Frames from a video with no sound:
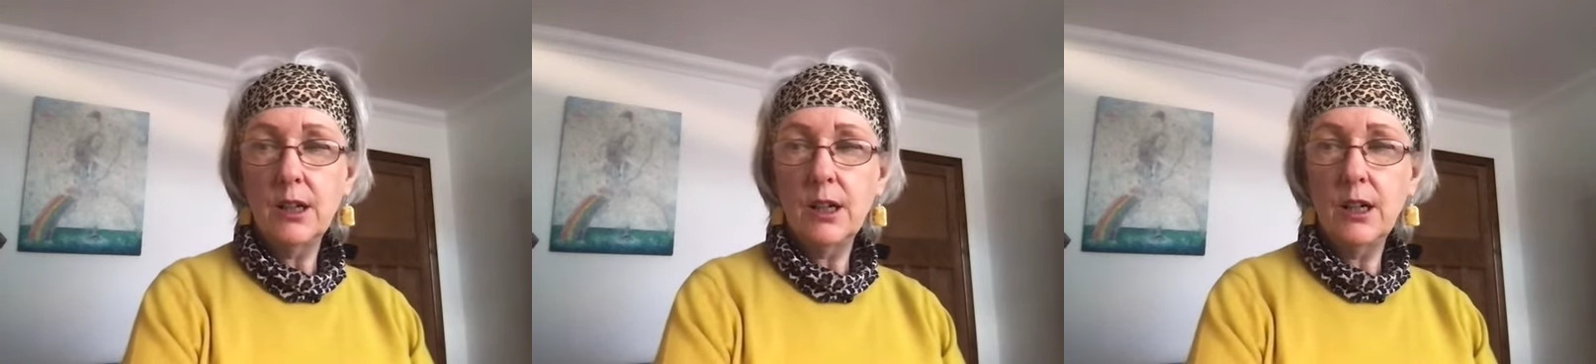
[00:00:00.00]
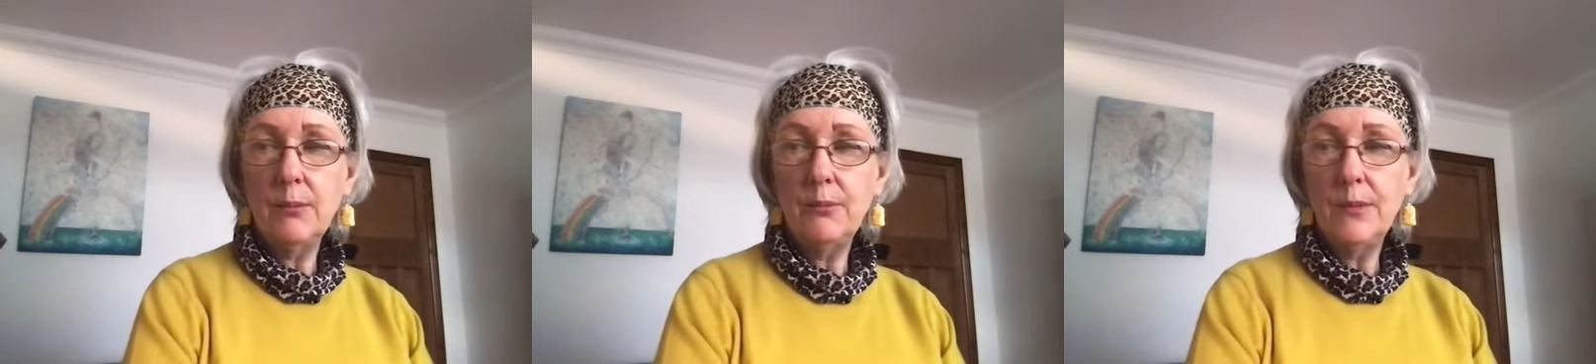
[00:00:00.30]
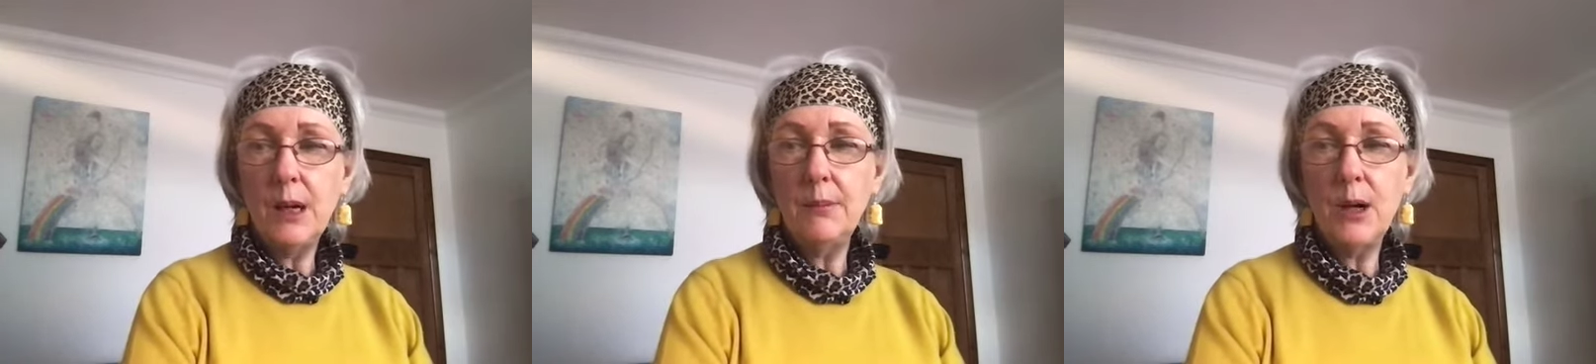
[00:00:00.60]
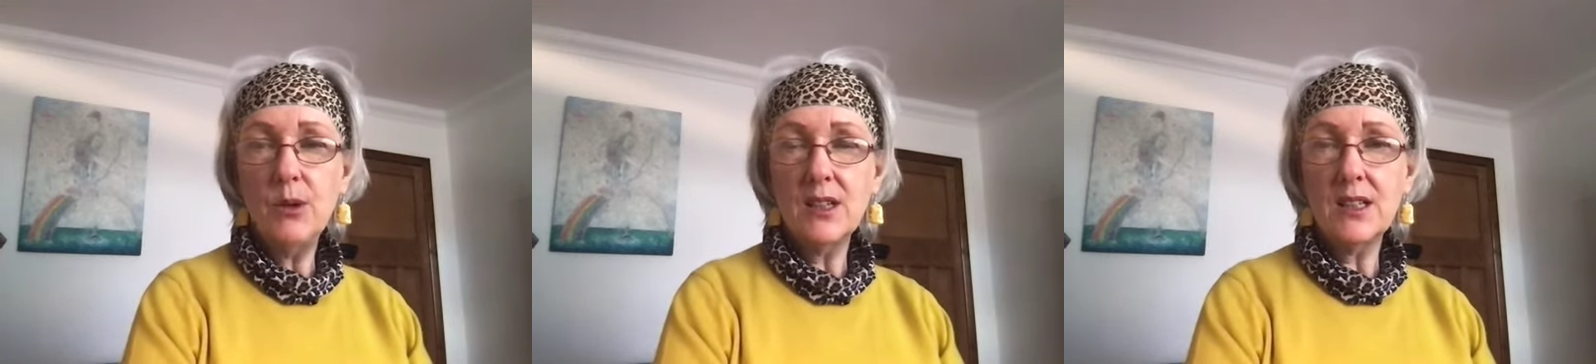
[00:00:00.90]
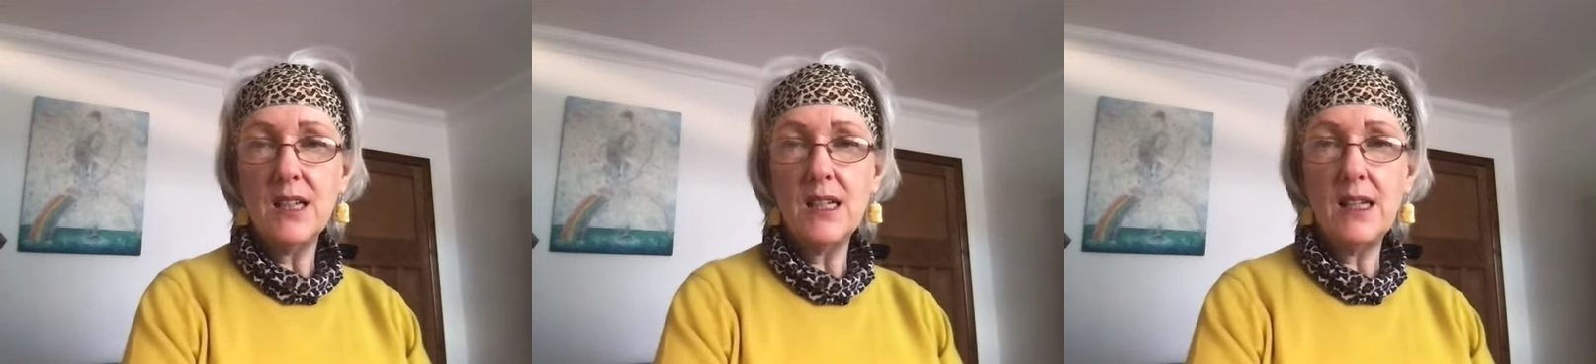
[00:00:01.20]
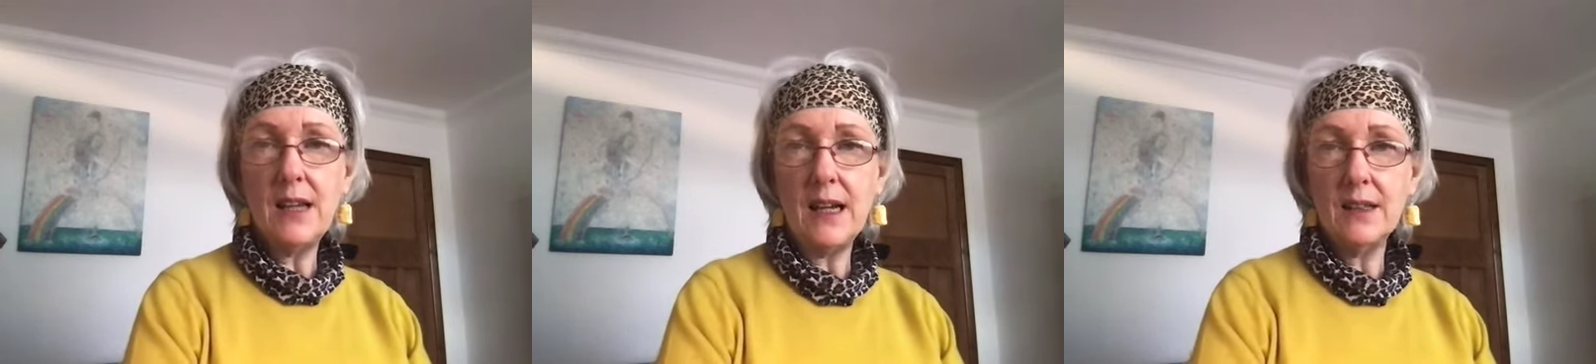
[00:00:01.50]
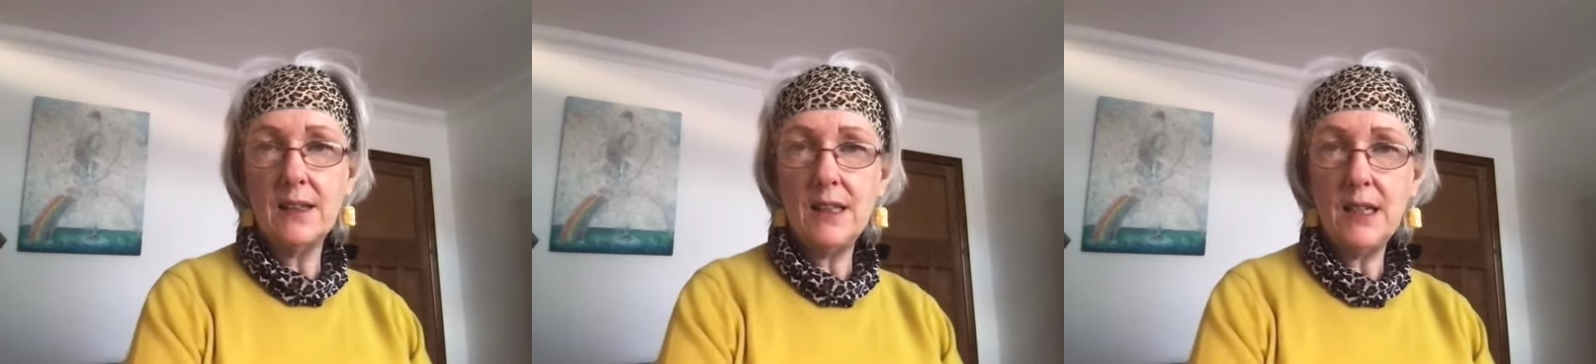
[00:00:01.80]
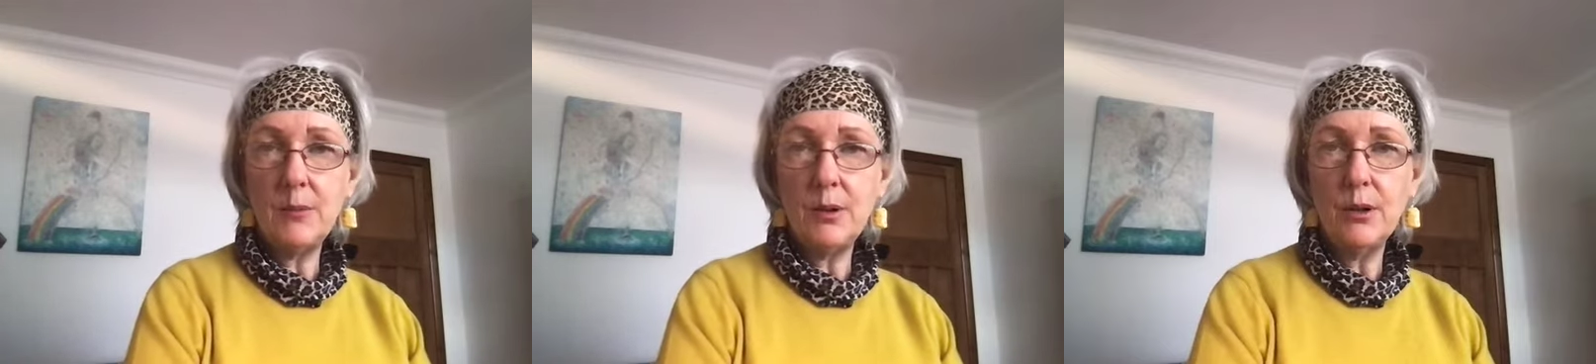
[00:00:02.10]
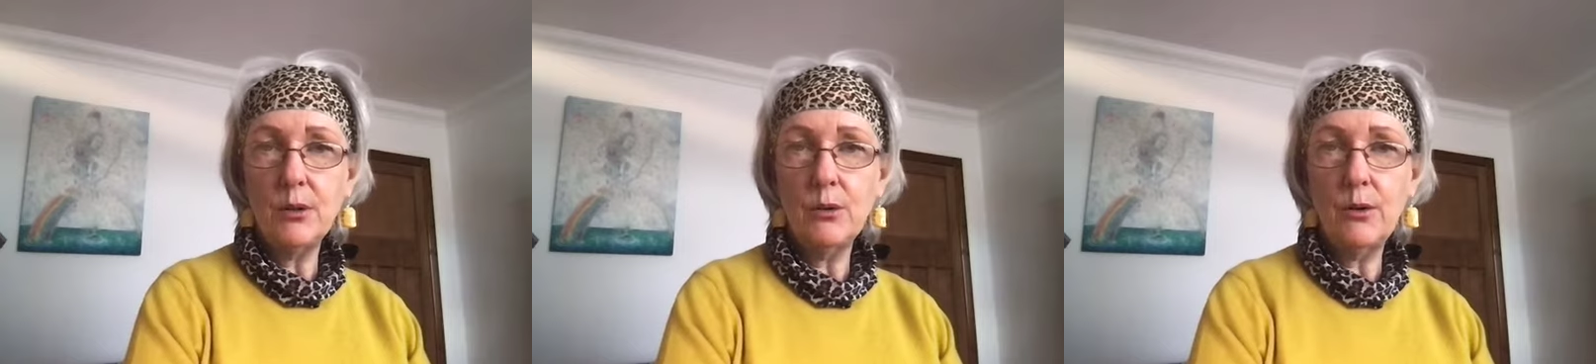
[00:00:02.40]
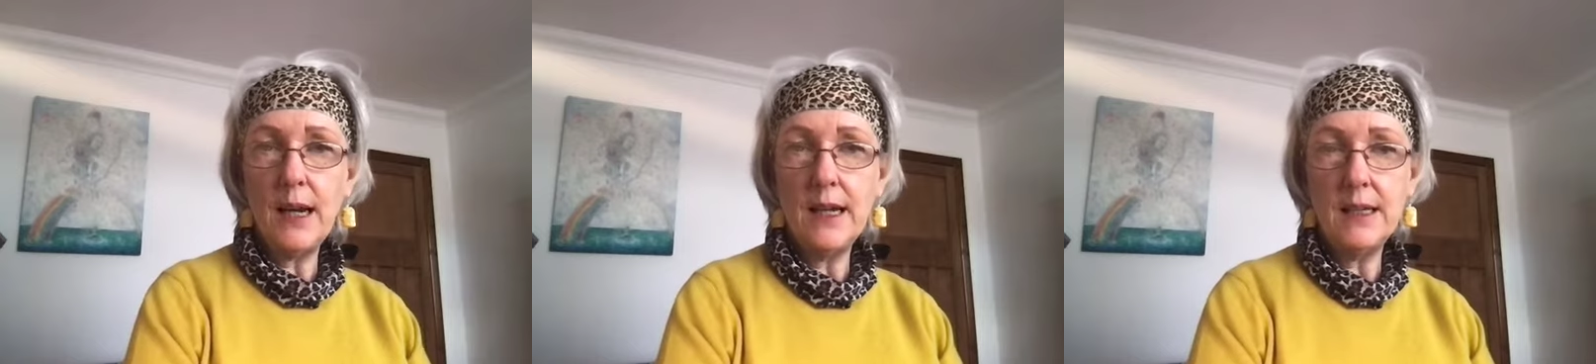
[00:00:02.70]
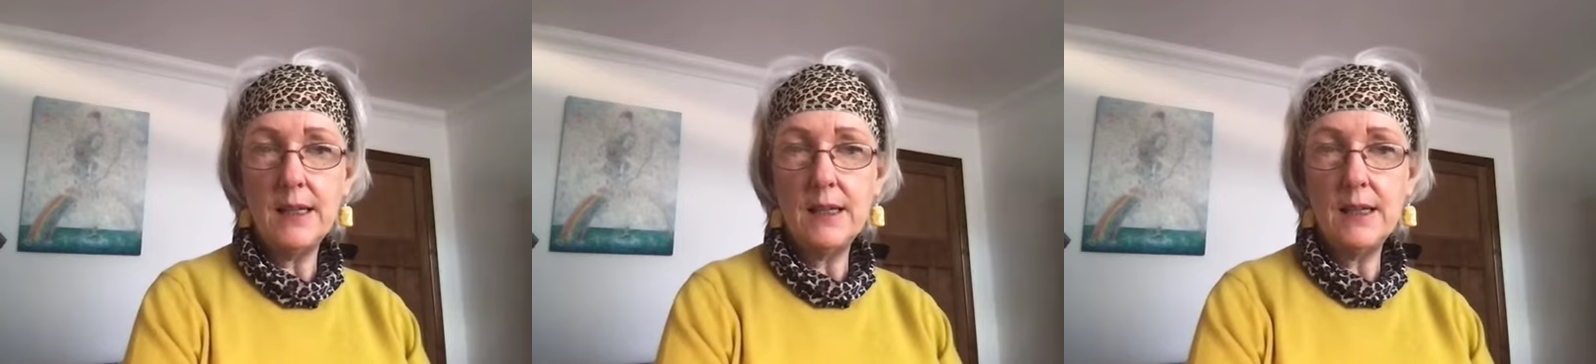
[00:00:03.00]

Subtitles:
a Moga city, that deep green